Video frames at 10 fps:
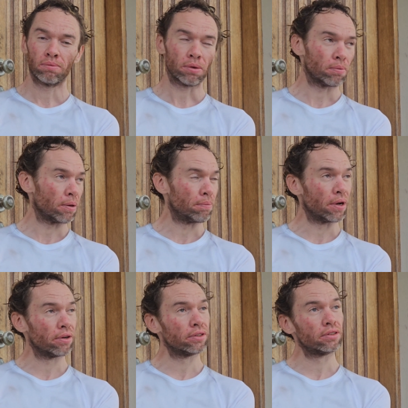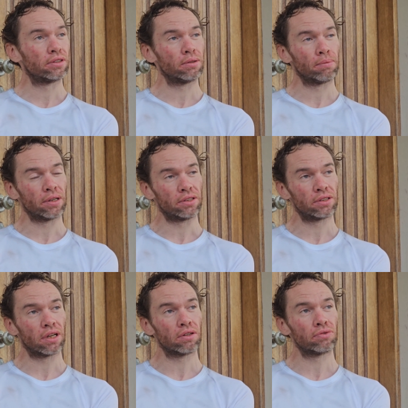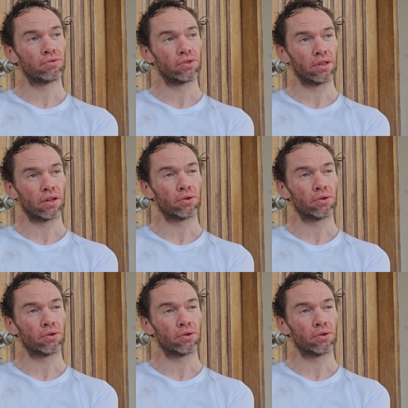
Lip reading: But my parents and myself and